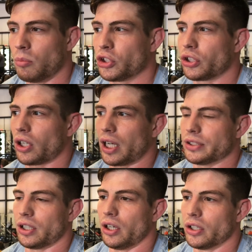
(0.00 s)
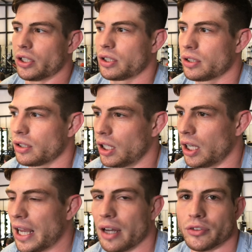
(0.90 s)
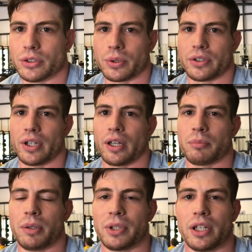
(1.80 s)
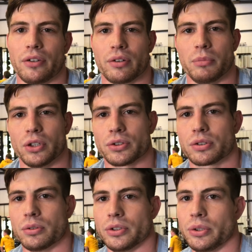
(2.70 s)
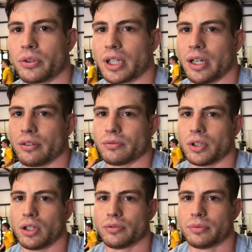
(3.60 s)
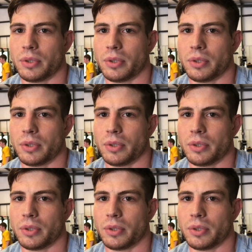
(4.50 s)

There's all kinds of other avenues we could take. Maybe getting some middle school and youth guys involved.